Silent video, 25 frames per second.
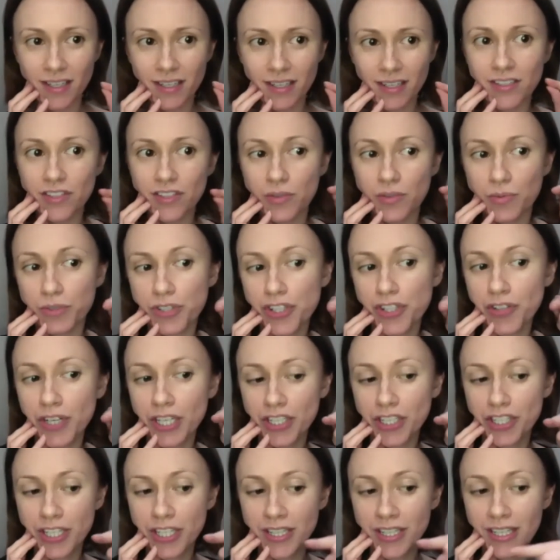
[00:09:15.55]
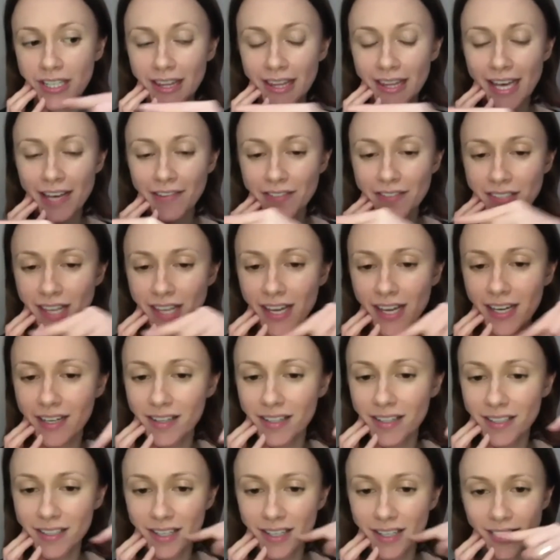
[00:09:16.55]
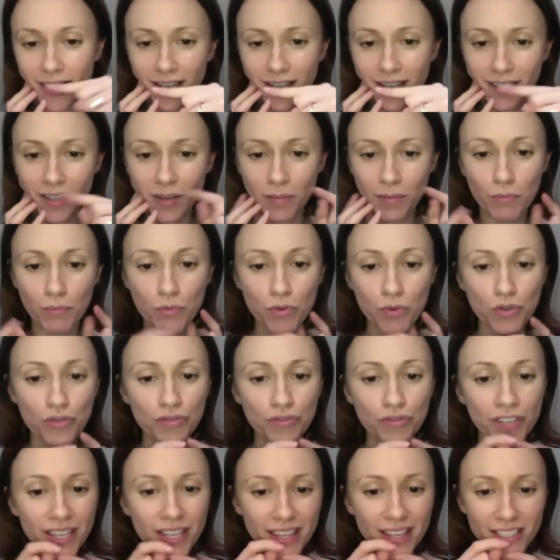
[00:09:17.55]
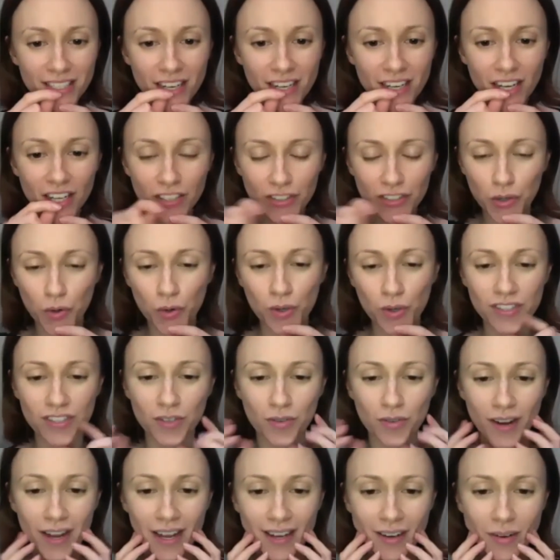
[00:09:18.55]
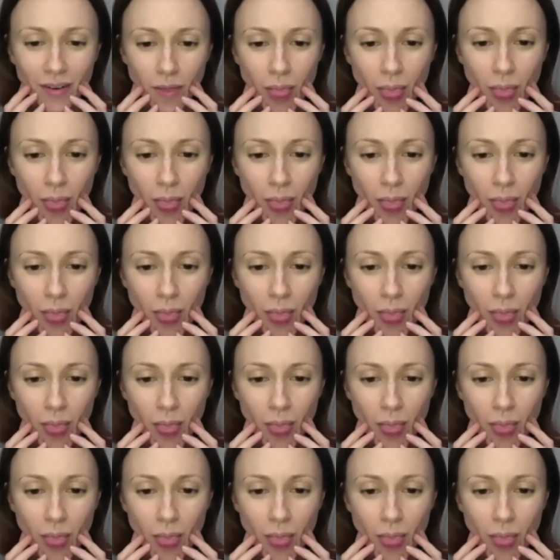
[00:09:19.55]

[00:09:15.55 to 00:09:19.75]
So we're stretching the left side of the tongue, moving the tongue towards the right,